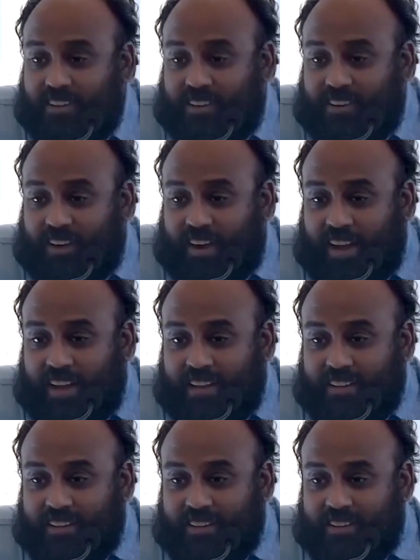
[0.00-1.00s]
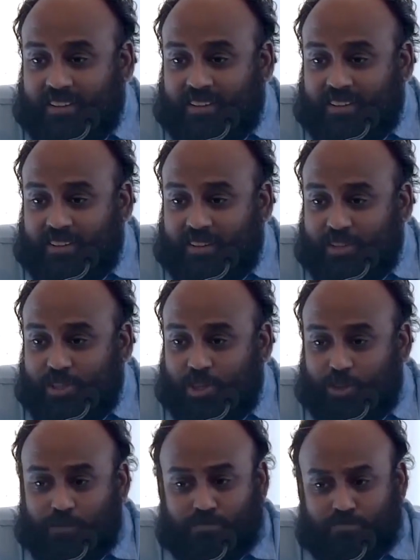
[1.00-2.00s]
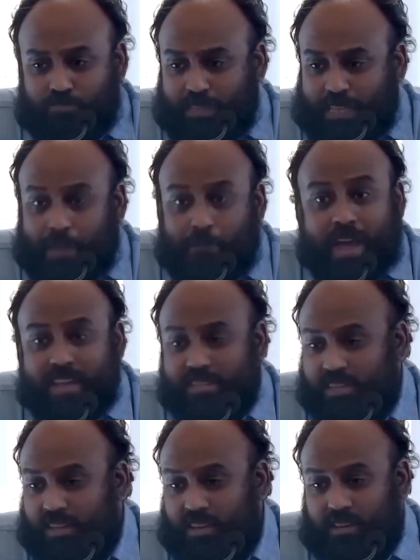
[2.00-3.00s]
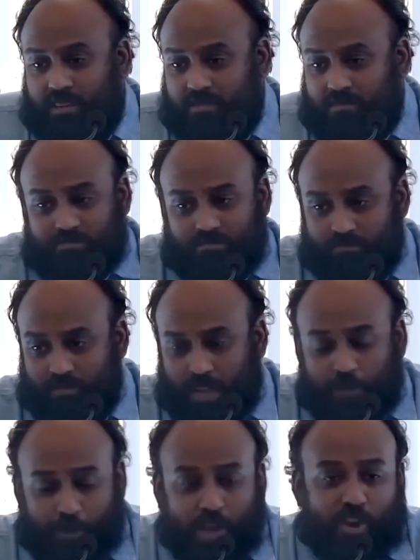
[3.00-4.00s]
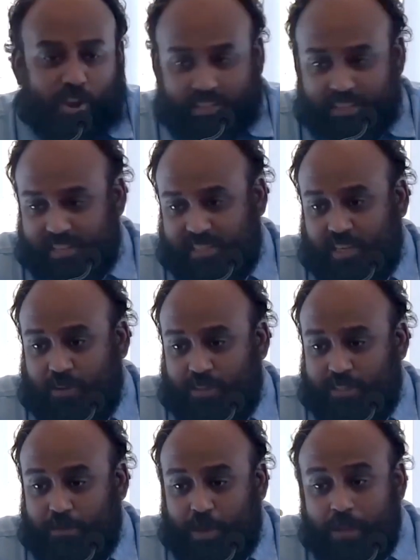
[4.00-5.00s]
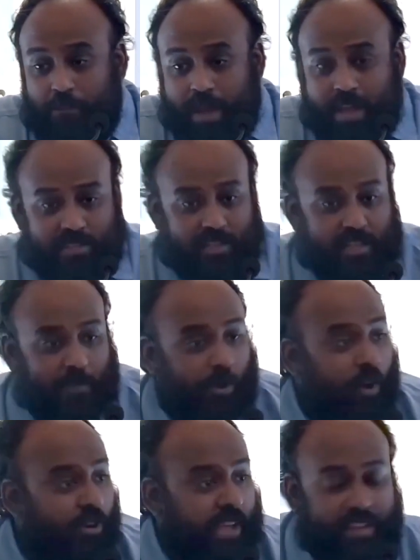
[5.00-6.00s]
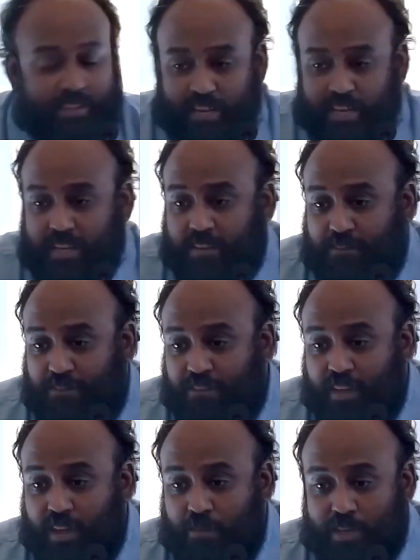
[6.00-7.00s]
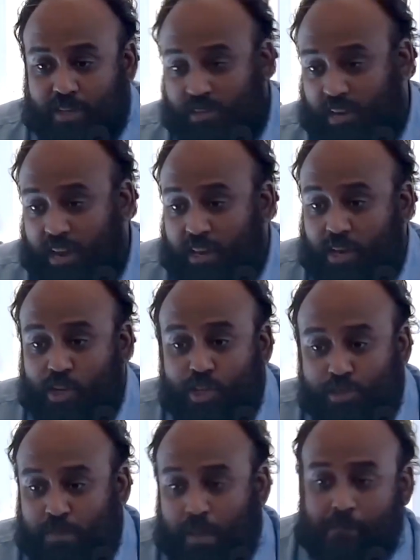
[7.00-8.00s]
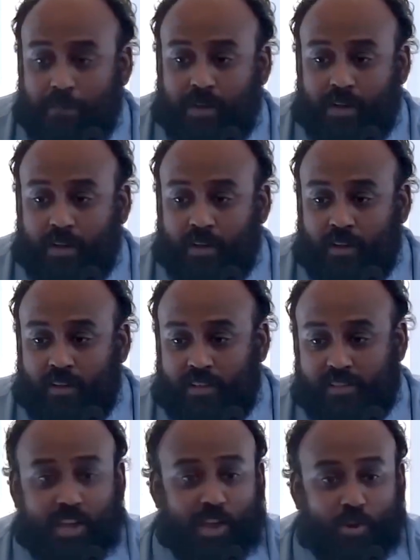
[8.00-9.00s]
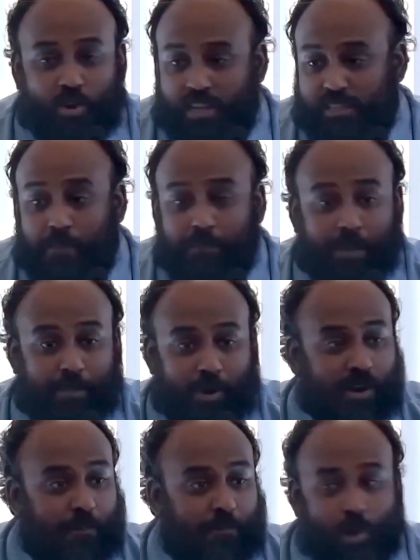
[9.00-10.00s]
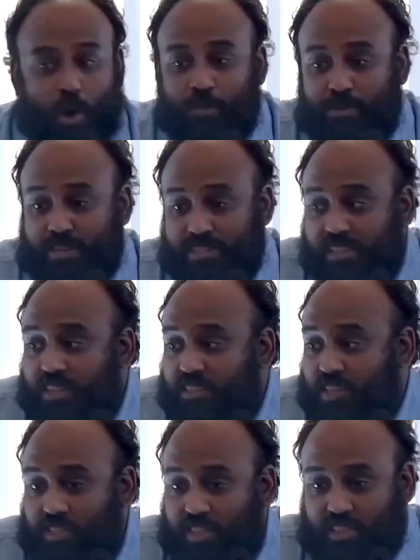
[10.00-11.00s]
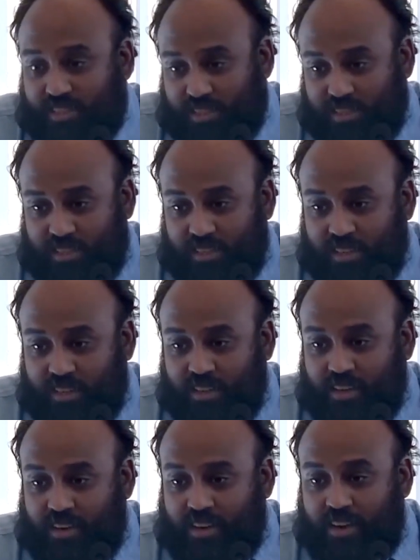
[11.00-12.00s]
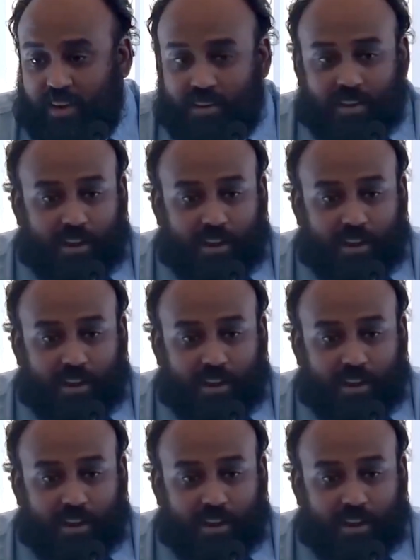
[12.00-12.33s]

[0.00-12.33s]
Right? So imagine we are not in that situation, but imagine that we're all gathering here in fear because we read the newspaper. They say, you know, that some people want to bomb Christian churches. Right?